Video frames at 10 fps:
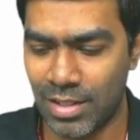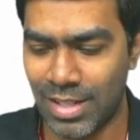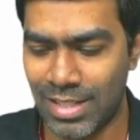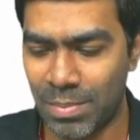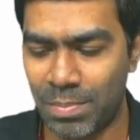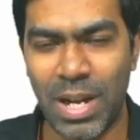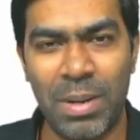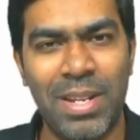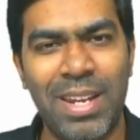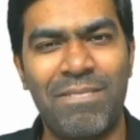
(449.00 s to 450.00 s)
is a
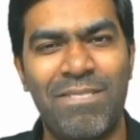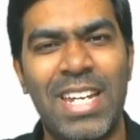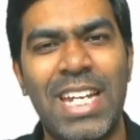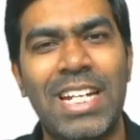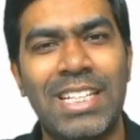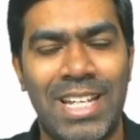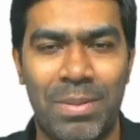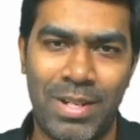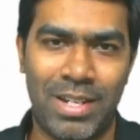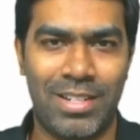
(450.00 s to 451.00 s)
pulmonary venous
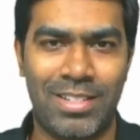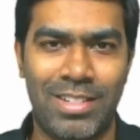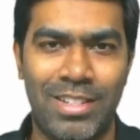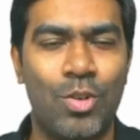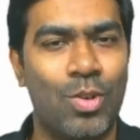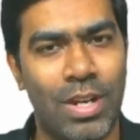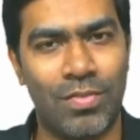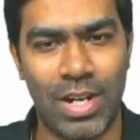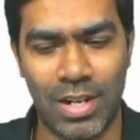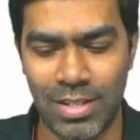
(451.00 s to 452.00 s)
hypertension due to left
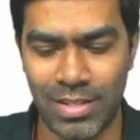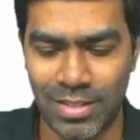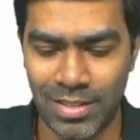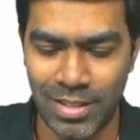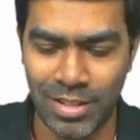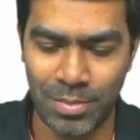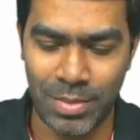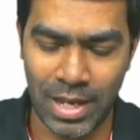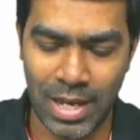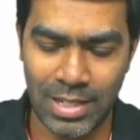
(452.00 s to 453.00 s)
heart disease. But
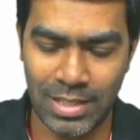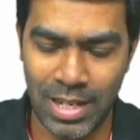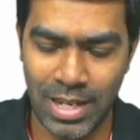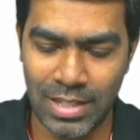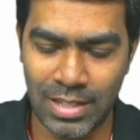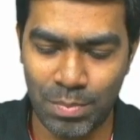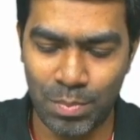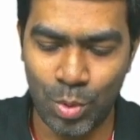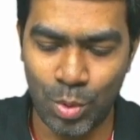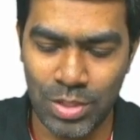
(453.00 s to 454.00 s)
I can say it is a
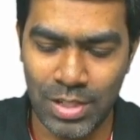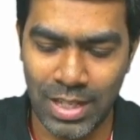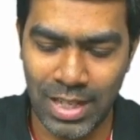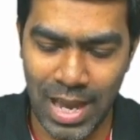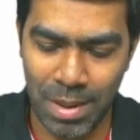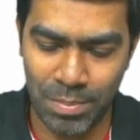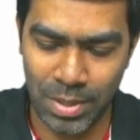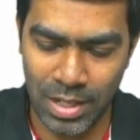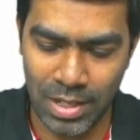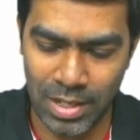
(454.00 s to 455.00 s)

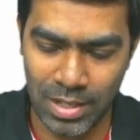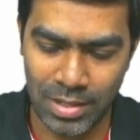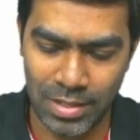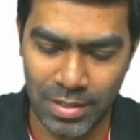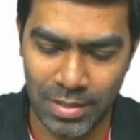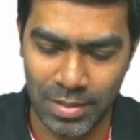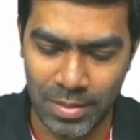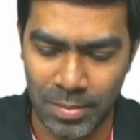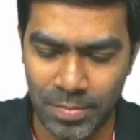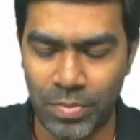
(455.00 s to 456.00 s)
post-capillary
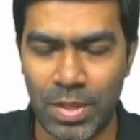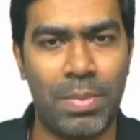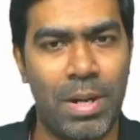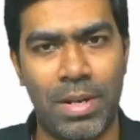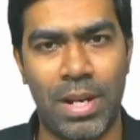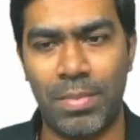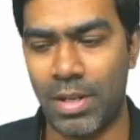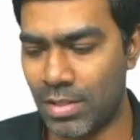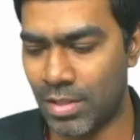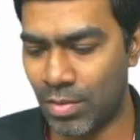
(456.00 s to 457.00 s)
pulmonary
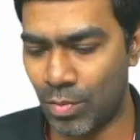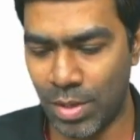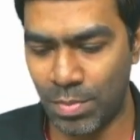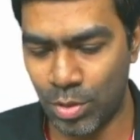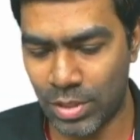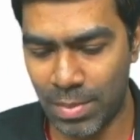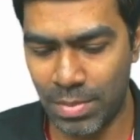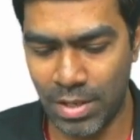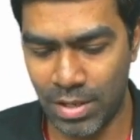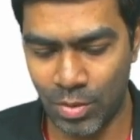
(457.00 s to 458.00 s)
hypertension. Why
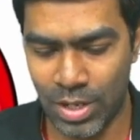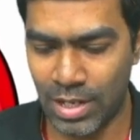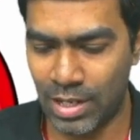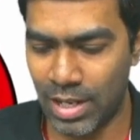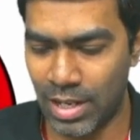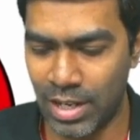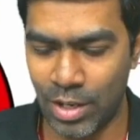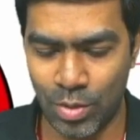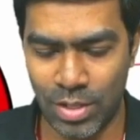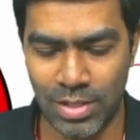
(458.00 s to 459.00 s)
post-capillary? You can clearly
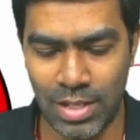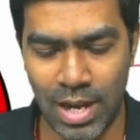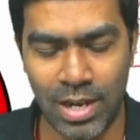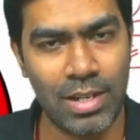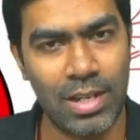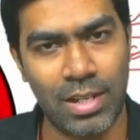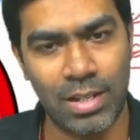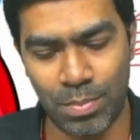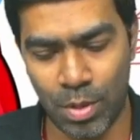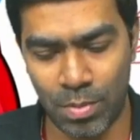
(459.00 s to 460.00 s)
notice that here the
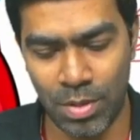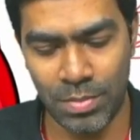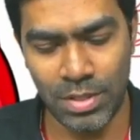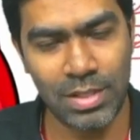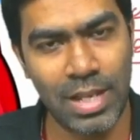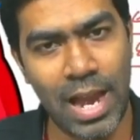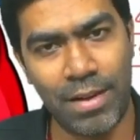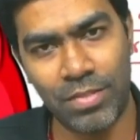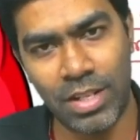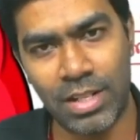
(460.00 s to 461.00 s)
problem is
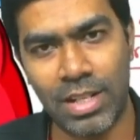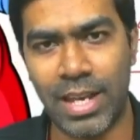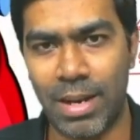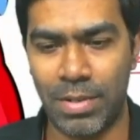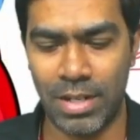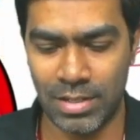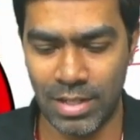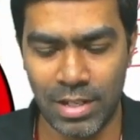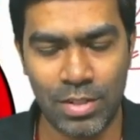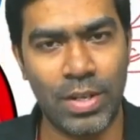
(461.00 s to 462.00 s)
after the capillaries.
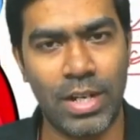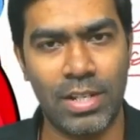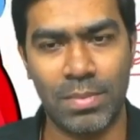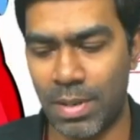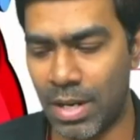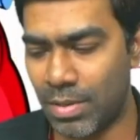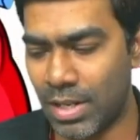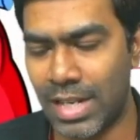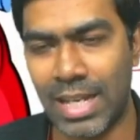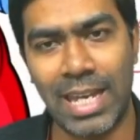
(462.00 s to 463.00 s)
That is why it is pulmonary